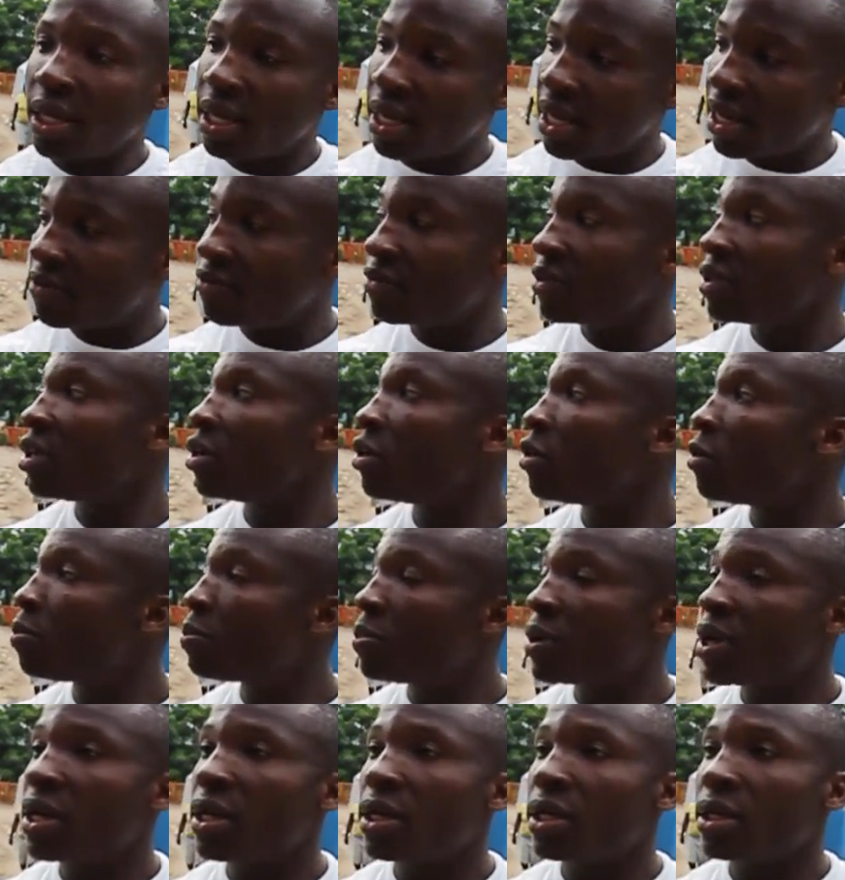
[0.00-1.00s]
Every little
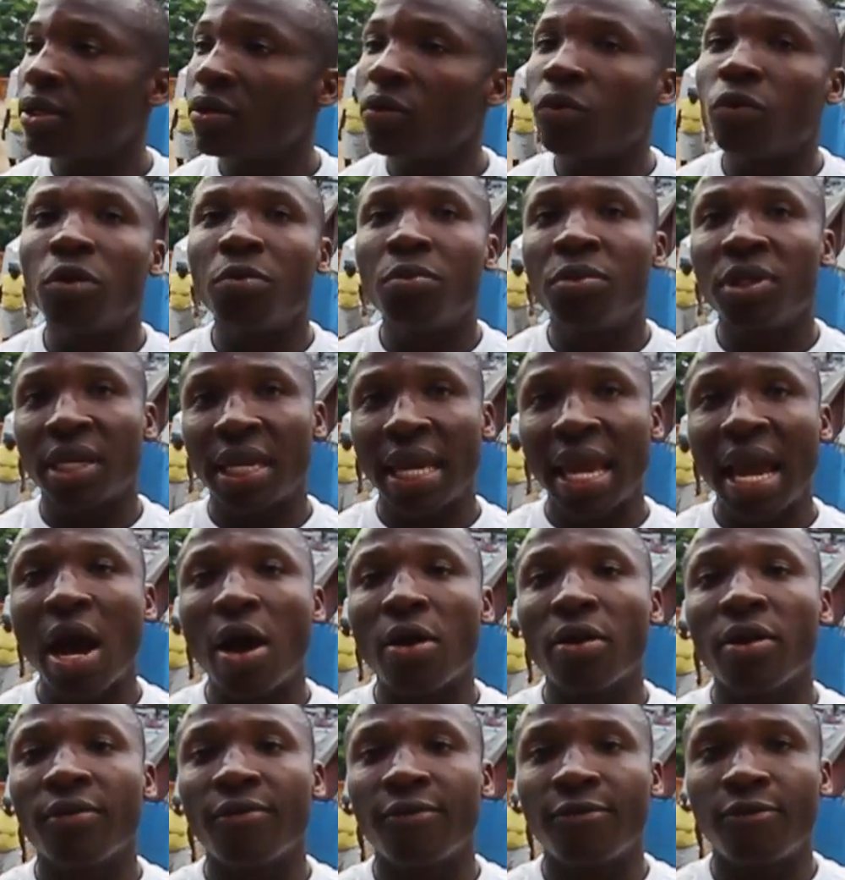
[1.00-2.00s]
penny will be
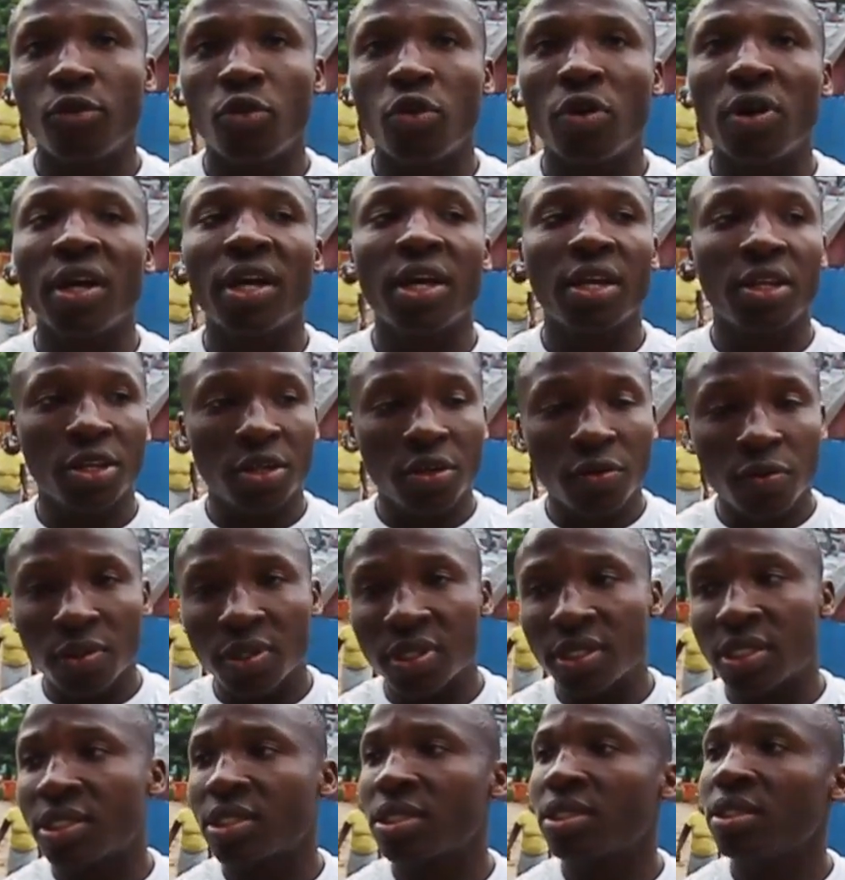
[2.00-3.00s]
counted for, and you will
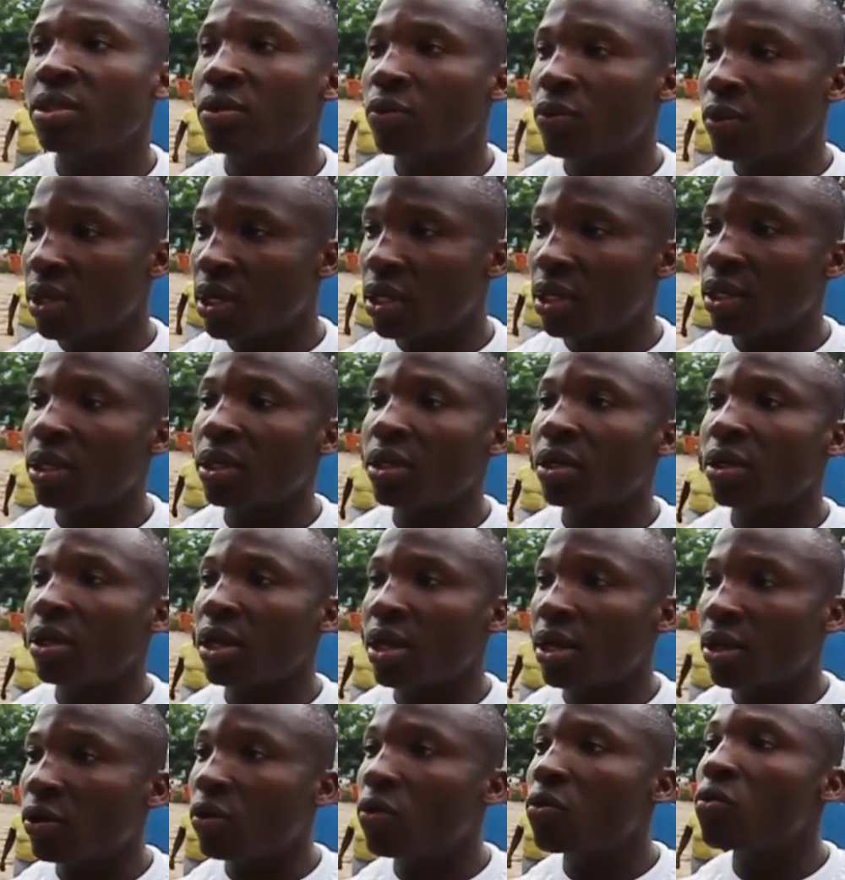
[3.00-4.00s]
see where
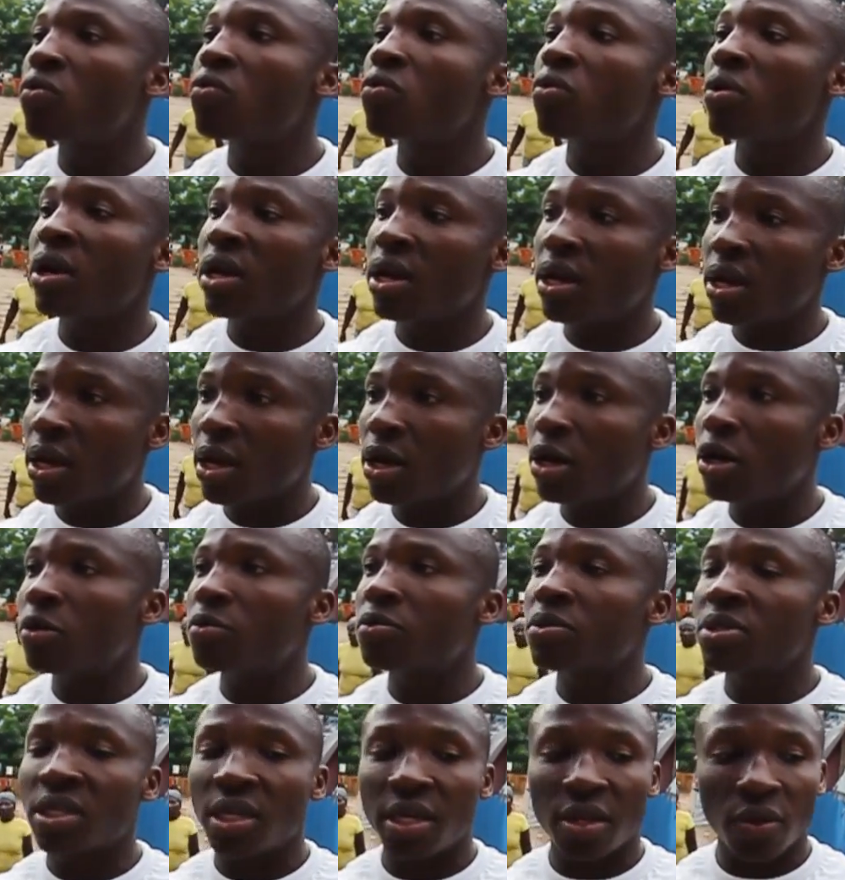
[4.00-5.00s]
and who it
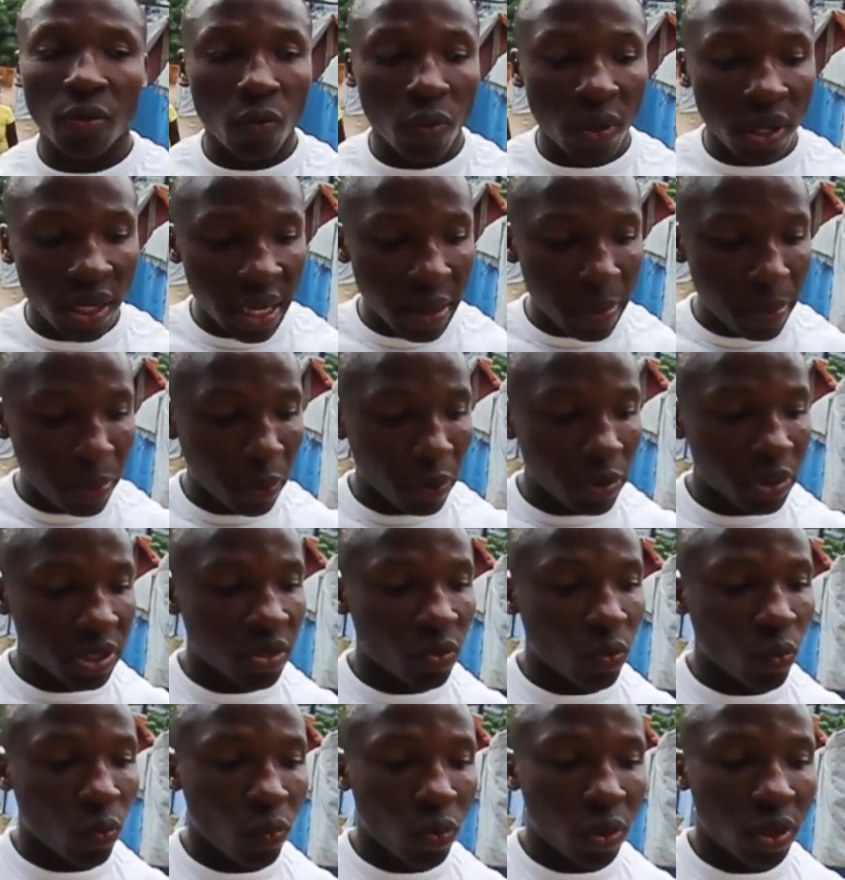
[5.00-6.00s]
helps and where that
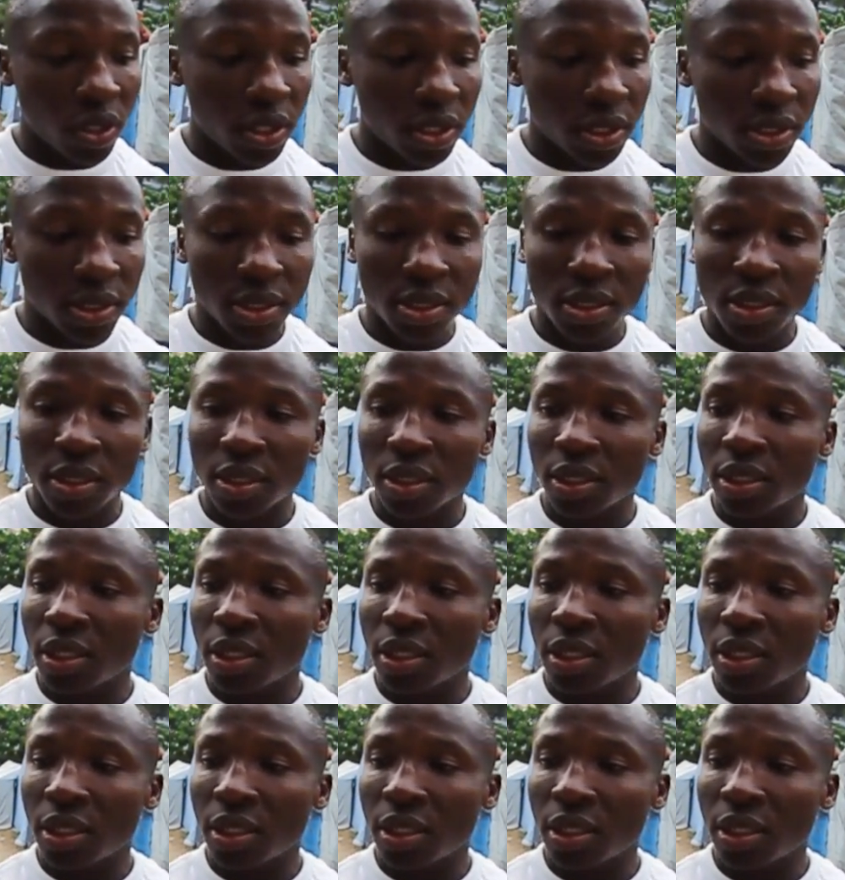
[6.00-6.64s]
person was,